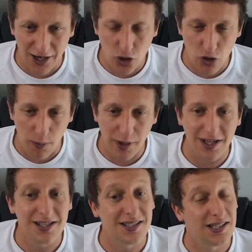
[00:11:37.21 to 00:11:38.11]
of dropping
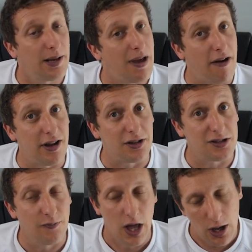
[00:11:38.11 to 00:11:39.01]
into the same areas,
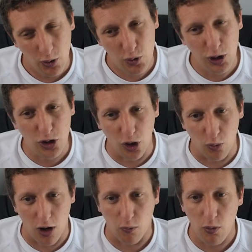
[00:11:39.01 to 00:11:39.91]
which we don't want.